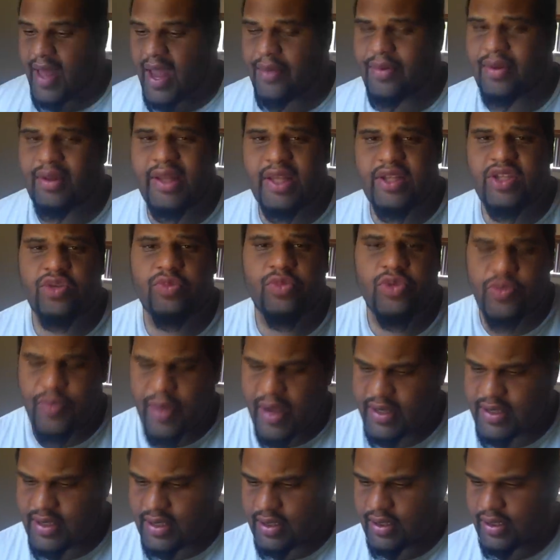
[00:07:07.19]
Bad Religion was
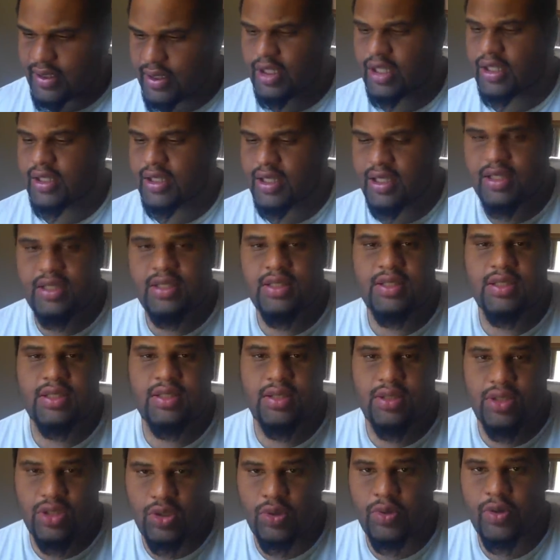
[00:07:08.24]
basically telling his
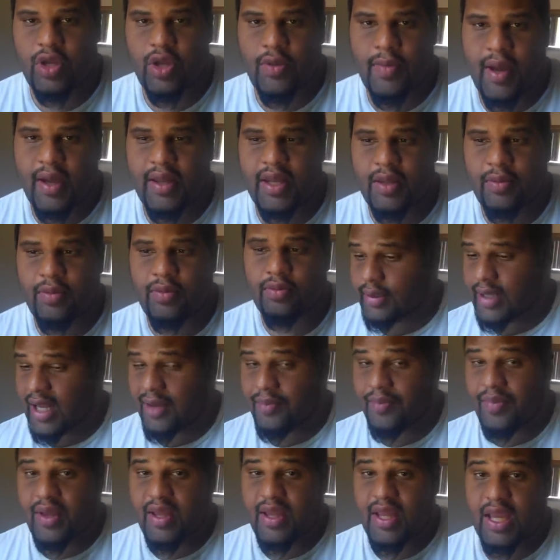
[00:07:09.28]
story about him
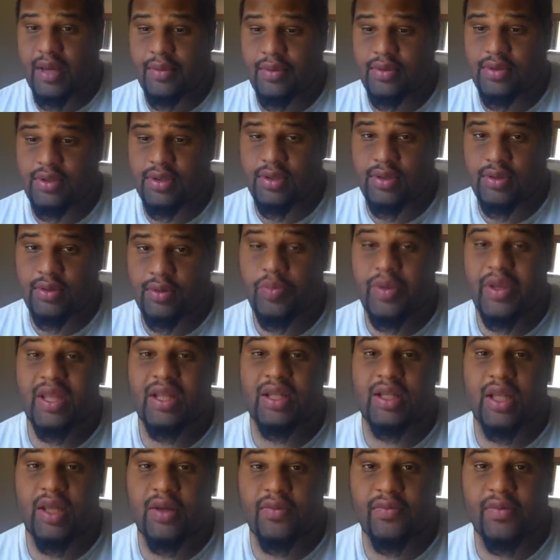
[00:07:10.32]
not being able to be
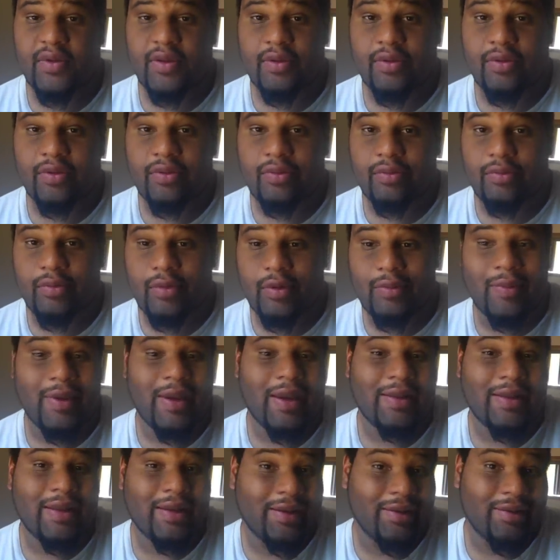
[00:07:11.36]
in love with the
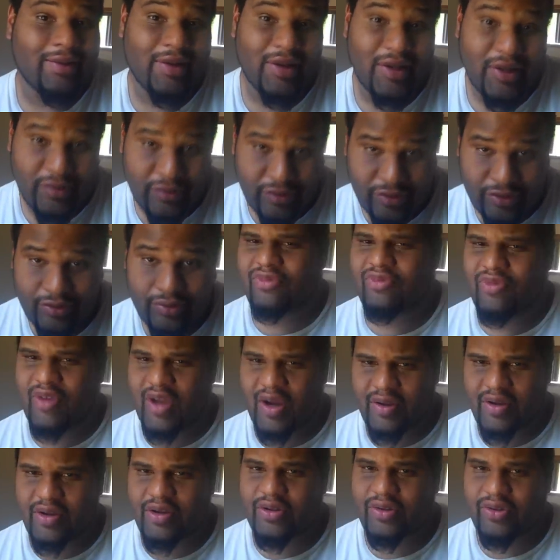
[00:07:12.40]
man that he loves.
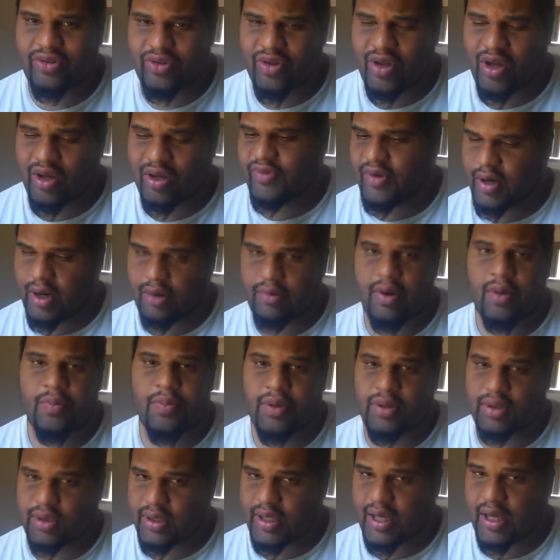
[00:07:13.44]
Very good song. Very well
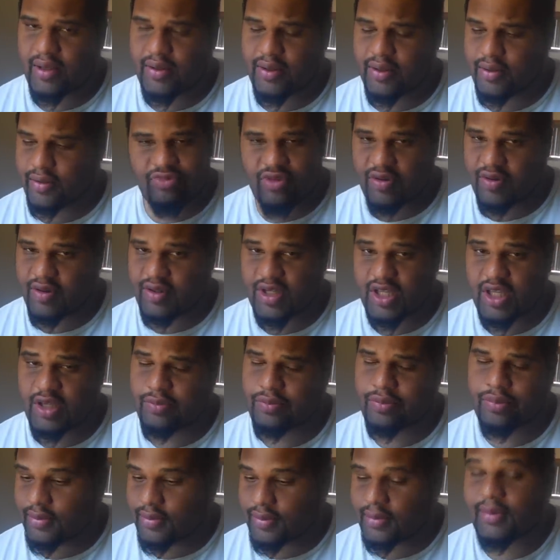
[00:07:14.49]
put together. Very deep.
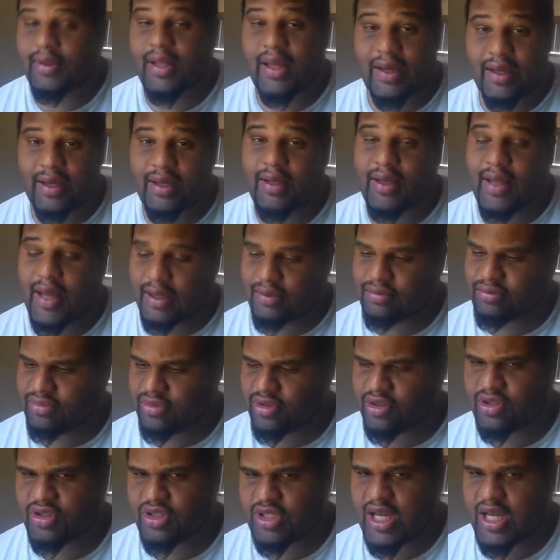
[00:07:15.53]
Like it a lot. Good